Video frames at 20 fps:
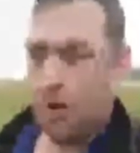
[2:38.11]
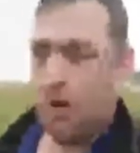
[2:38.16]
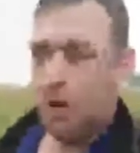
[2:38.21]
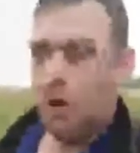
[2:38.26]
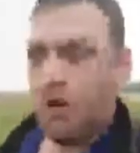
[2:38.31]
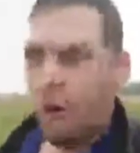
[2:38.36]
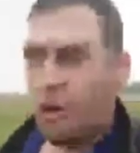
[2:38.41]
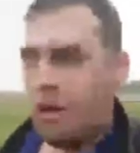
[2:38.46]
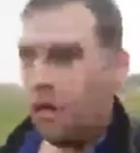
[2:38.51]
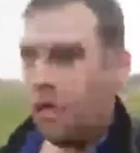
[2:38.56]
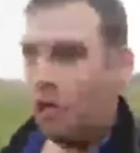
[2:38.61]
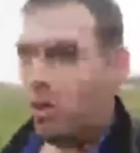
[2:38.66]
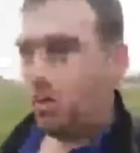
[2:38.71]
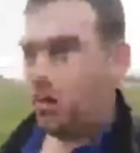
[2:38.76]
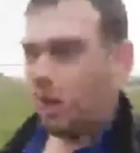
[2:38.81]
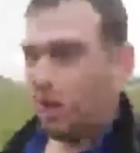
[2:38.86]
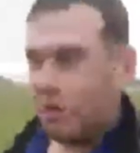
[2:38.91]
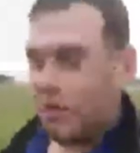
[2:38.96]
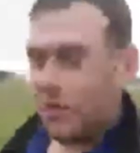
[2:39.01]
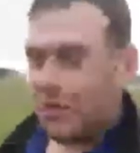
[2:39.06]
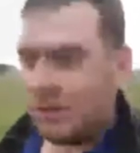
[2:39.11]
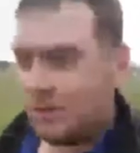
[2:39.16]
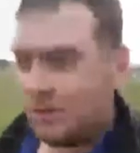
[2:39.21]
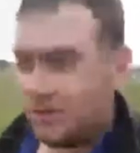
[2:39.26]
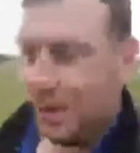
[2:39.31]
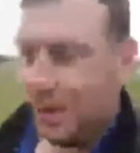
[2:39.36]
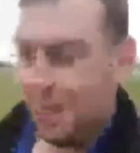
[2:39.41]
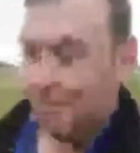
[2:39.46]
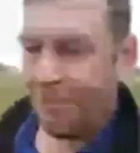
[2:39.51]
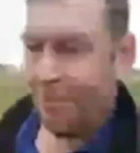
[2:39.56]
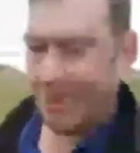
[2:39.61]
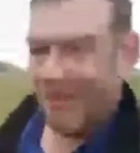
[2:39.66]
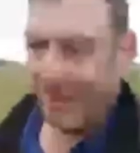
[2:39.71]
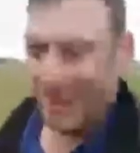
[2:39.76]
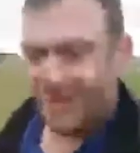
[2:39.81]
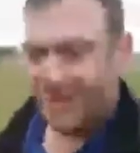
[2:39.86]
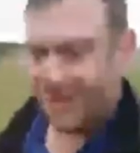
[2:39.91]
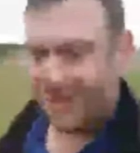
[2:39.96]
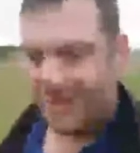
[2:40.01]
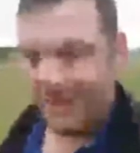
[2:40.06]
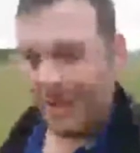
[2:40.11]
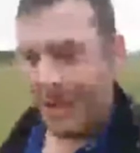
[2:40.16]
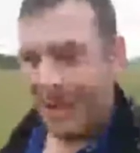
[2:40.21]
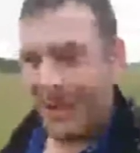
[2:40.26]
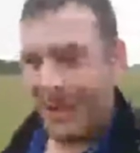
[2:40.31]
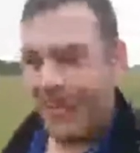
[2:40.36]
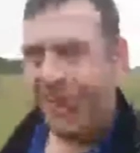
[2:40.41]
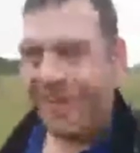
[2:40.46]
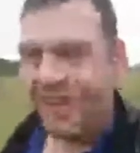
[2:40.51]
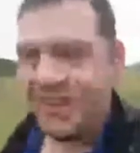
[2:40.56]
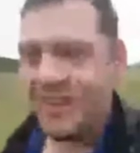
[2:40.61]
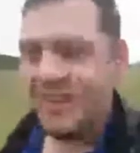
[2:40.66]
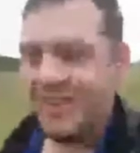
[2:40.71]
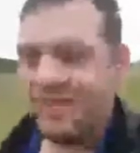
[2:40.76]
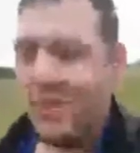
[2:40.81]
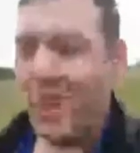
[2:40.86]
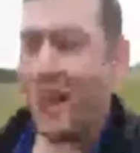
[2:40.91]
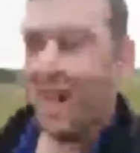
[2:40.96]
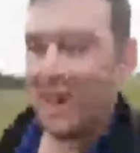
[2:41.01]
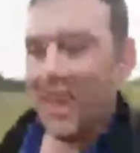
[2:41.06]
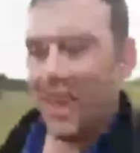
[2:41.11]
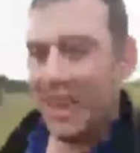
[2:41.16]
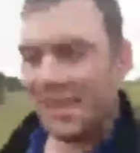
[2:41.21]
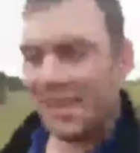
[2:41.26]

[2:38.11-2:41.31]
Look at this cheap interest rate, look at this finance.